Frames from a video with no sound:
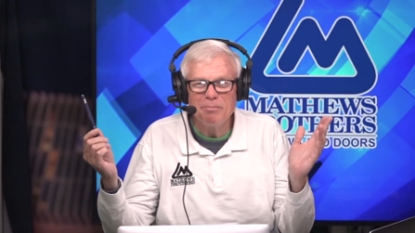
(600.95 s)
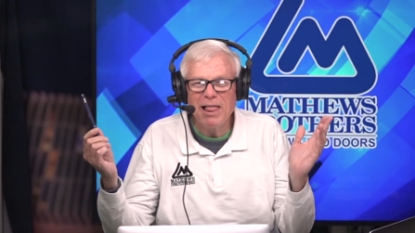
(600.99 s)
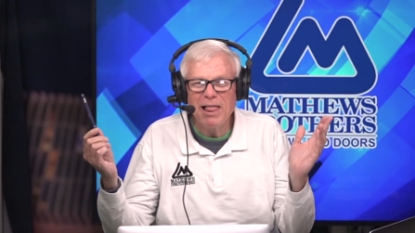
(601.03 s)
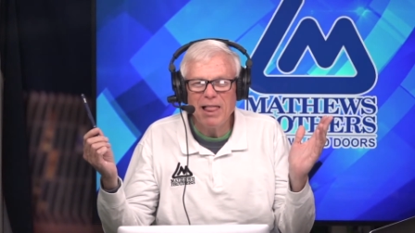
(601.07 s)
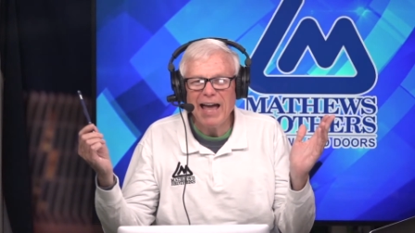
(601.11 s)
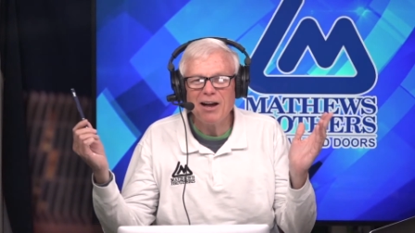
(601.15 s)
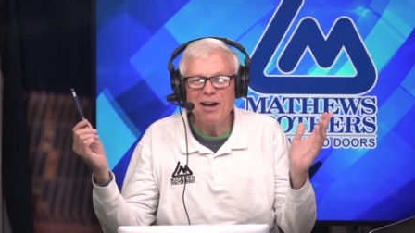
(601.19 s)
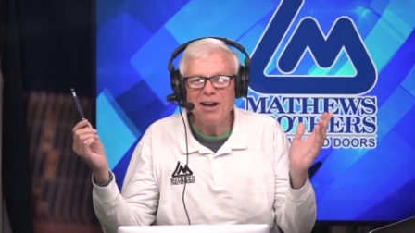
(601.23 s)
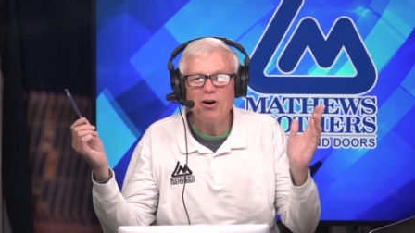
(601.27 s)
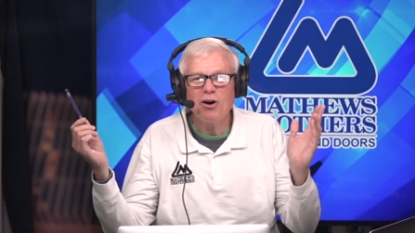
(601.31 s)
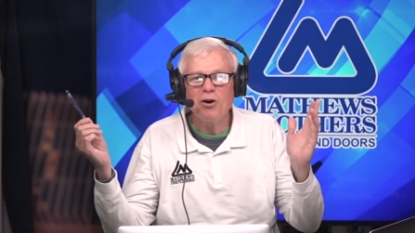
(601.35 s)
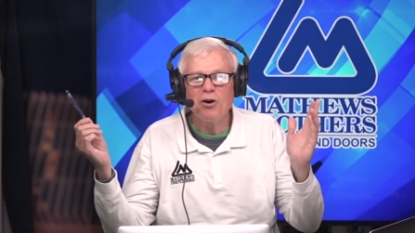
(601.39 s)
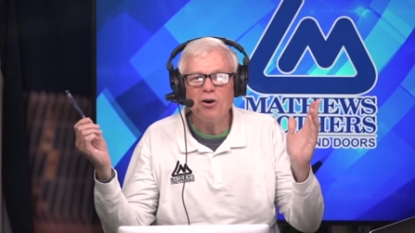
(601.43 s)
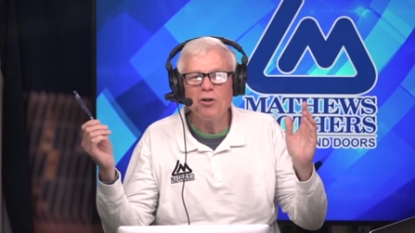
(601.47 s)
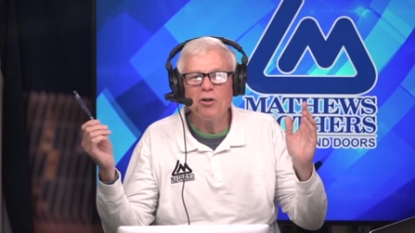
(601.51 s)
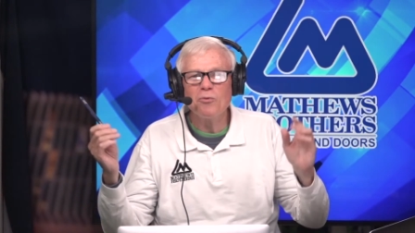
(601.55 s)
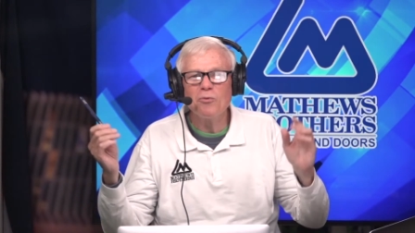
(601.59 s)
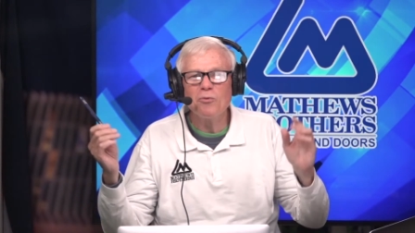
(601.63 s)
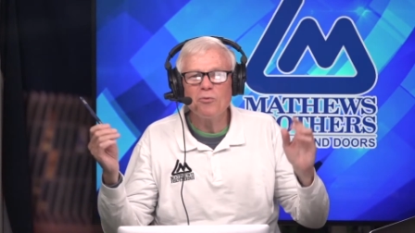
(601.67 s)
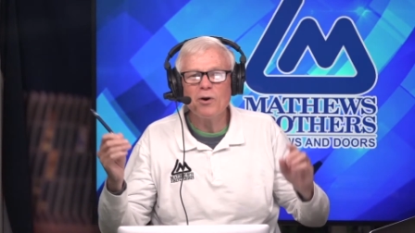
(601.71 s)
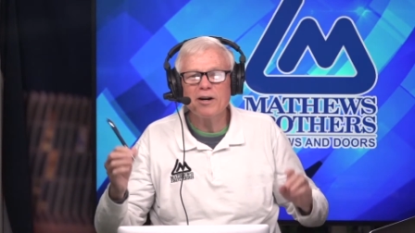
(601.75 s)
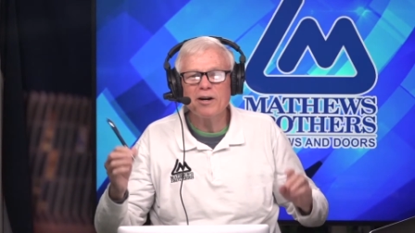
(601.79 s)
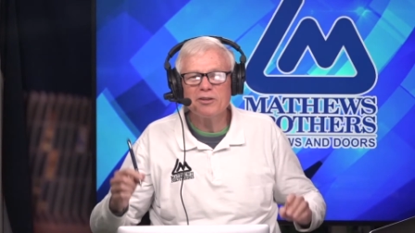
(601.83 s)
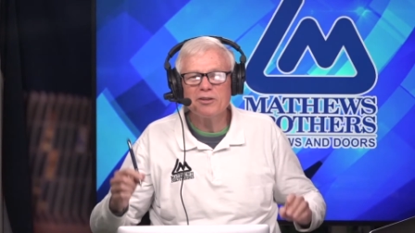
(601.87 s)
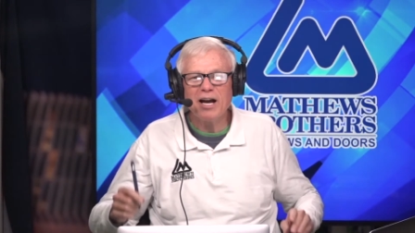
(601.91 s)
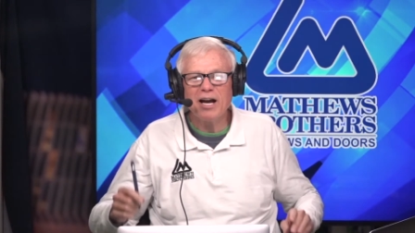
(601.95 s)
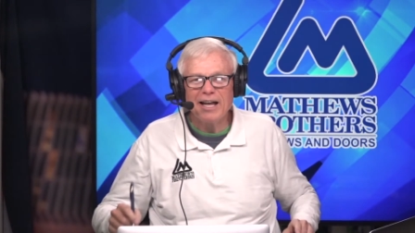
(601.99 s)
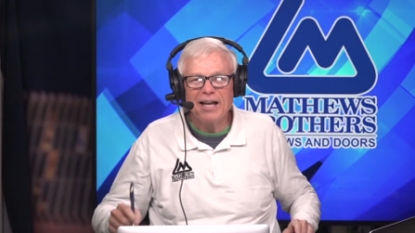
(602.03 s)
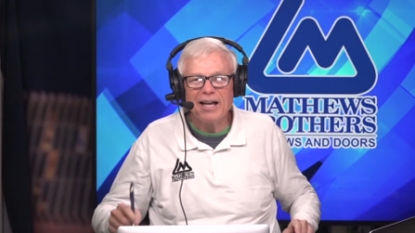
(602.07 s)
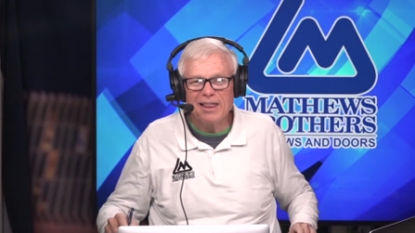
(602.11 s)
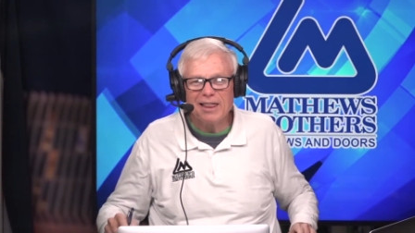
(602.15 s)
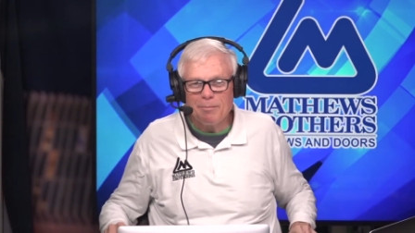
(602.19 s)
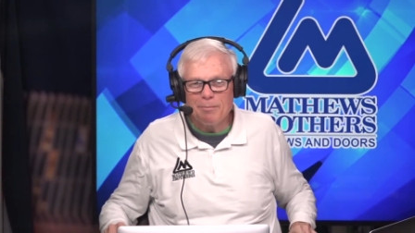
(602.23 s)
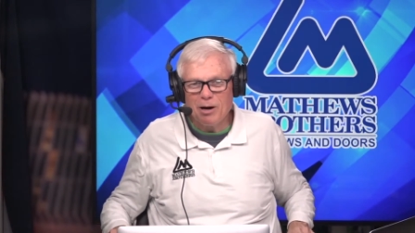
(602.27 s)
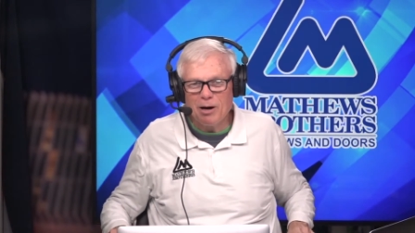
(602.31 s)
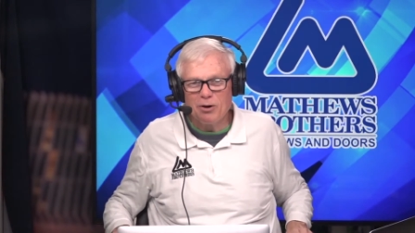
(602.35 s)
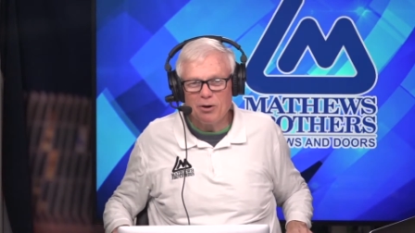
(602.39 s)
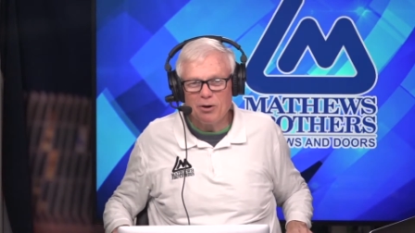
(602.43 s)
black hole where Don
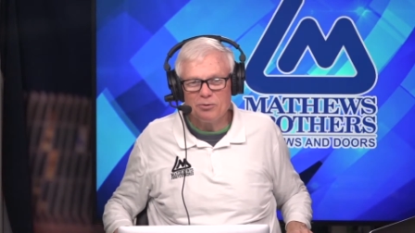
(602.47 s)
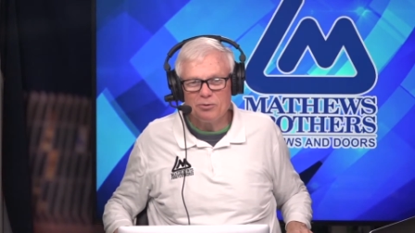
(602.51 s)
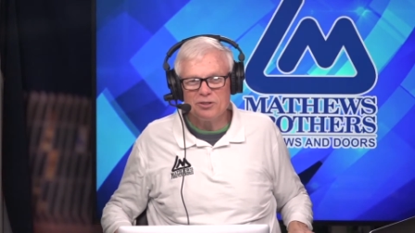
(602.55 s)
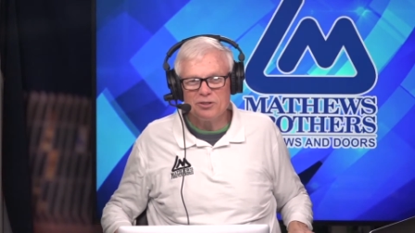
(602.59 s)
Lemone's